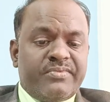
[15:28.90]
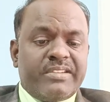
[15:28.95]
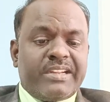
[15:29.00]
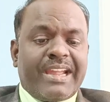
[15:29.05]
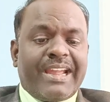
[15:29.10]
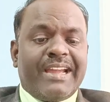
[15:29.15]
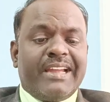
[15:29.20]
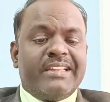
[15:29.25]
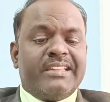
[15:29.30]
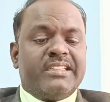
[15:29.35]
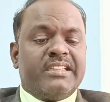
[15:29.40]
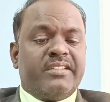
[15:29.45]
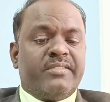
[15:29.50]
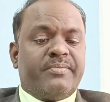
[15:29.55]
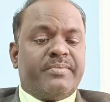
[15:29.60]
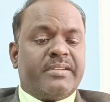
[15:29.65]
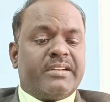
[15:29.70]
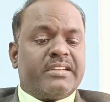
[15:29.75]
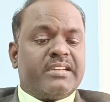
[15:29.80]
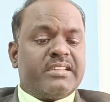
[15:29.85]
health
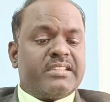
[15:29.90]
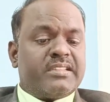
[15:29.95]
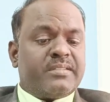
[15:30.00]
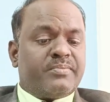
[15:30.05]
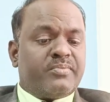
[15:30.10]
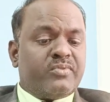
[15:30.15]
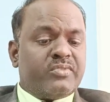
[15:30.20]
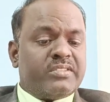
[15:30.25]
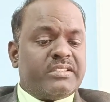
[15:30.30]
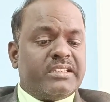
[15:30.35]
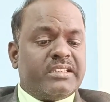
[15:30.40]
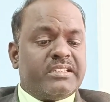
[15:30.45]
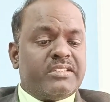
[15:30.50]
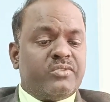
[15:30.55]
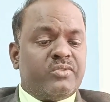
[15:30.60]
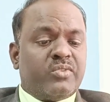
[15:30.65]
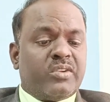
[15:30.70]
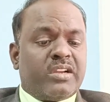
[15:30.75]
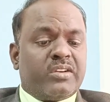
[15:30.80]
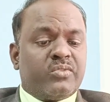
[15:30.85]
effect, suppose that
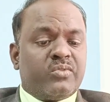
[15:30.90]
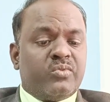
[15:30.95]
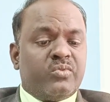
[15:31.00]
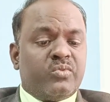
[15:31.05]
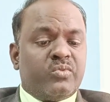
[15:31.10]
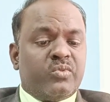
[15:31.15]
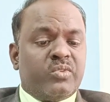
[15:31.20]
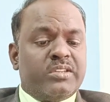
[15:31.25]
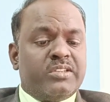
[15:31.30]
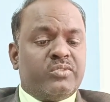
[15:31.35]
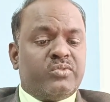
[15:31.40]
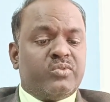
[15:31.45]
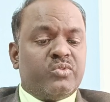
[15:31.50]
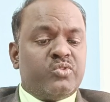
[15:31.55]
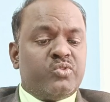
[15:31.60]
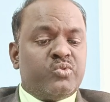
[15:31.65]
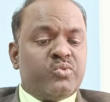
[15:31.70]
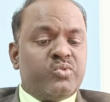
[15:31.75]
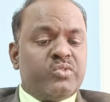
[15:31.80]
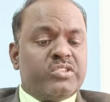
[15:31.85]
you are going to
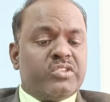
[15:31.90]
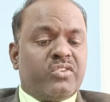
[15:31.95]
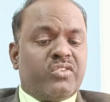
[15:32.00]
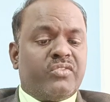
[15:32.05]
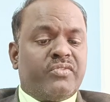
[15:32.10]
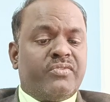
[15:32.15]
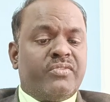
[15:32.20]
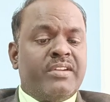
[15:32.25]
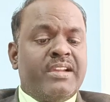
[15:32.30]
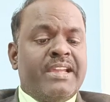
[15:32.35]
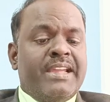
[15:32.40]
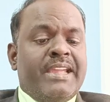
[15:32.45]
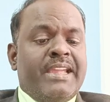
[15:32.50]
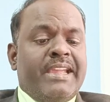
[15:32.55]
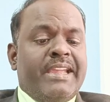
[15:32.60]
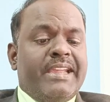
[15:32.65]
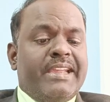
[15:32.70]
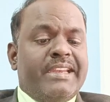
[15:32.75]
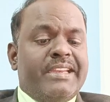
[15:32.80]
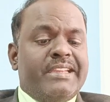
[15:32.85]
use of
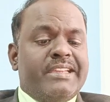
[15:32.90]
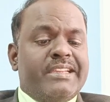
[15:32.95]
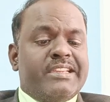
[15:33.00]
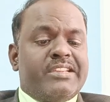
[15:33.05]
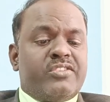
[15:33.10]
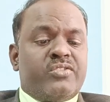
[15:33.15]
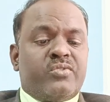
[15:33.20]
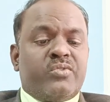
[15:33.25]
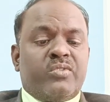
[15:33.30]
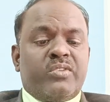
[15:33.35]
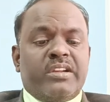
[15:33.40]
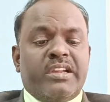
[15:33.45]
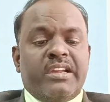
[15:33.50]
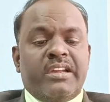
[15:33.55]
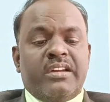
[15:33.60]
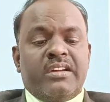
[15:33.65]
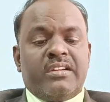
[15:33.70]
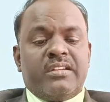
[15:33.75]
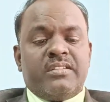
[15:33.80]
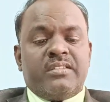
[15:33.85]
any strong
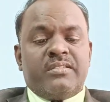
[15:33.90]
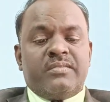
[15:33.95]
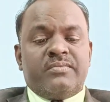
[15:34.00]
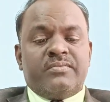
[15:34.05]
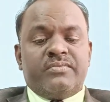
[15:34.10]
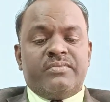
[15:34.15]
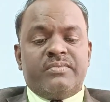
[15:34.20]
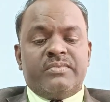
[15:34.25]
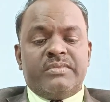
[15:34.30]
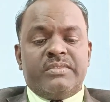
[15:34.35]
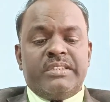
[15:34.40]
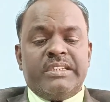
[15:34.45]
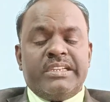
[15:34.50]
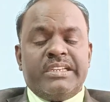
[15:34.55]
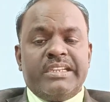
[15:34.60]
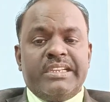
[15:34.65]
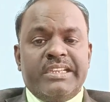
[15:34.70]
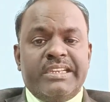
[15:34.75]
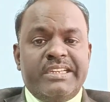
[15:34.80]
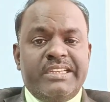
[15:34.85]

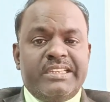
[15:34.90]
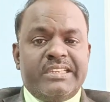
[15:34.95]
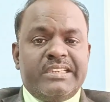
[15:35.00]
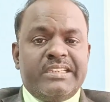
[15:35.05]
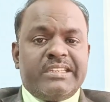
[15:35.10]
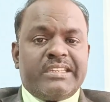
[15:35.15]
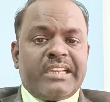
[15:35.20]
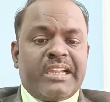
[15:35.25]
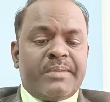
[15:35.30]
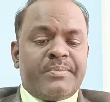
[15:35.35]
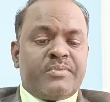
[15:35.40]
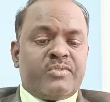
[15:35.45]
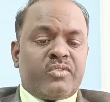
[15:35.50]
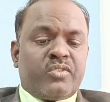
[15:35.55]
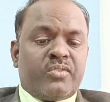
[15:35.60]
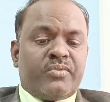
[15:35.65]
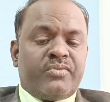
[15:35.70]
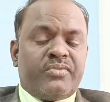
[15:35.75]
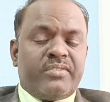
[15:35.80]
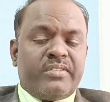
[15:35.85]
any types
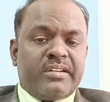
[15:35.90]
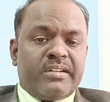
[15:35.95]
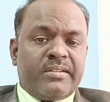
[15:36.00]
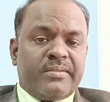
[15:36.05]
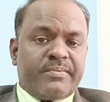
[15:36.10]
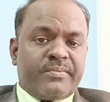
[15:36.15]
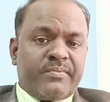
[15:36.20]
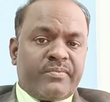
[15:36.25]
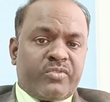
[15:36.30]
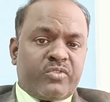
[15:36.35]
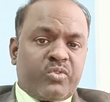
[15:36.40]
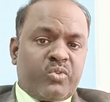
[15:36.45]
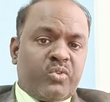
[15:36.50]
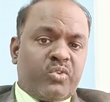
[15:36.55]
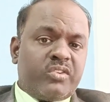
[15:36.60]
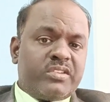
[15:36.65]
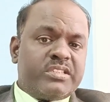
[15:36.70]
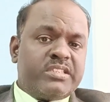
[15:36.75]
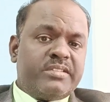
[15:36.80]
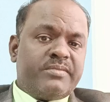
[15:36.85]
of
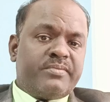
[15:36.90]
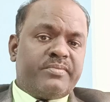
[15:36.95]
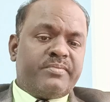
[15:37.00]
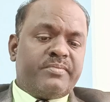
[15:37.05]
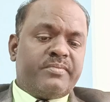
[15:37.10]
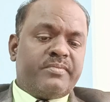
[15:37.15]
corrosive